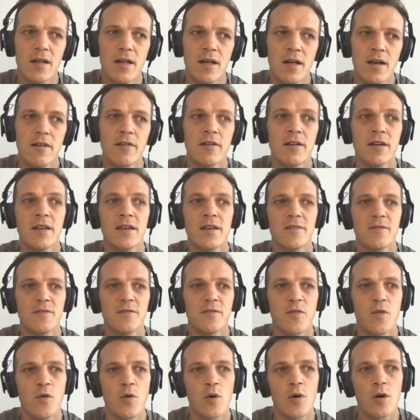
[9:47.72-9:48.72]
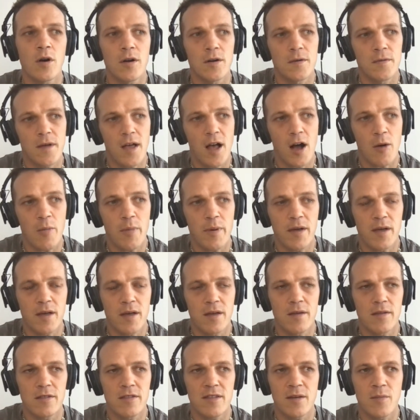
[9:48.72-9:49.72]
are in it for
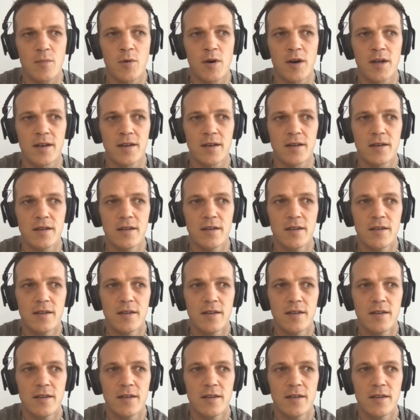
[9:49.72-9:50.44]
helping someone